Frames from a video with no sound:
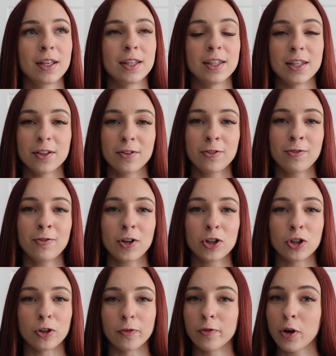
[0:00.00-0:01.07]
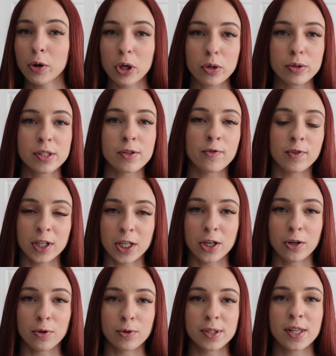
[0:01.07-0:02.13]
give your photos,
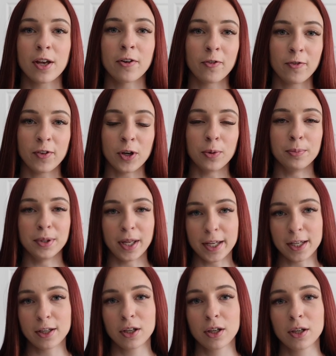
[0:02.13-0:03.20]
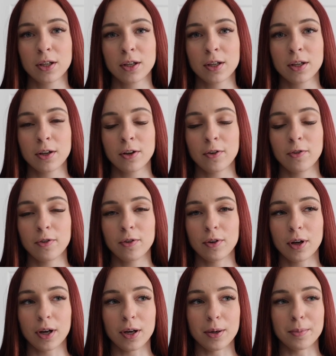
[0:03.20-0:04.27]
videos a film-like
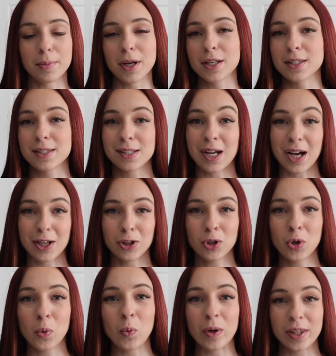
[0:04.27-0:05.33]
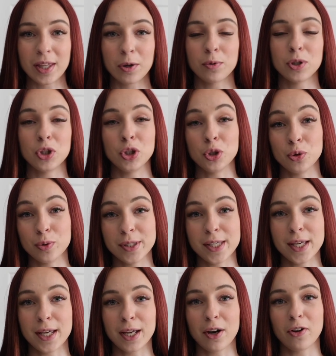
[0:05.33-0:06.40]
style without
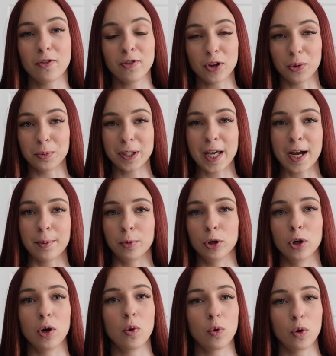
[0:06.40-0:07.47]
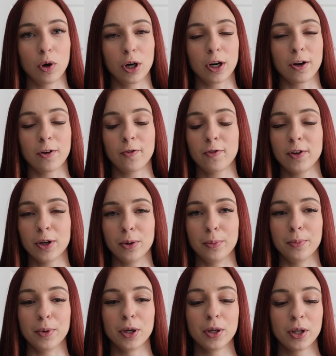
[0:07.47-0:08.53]
using a film camera or a film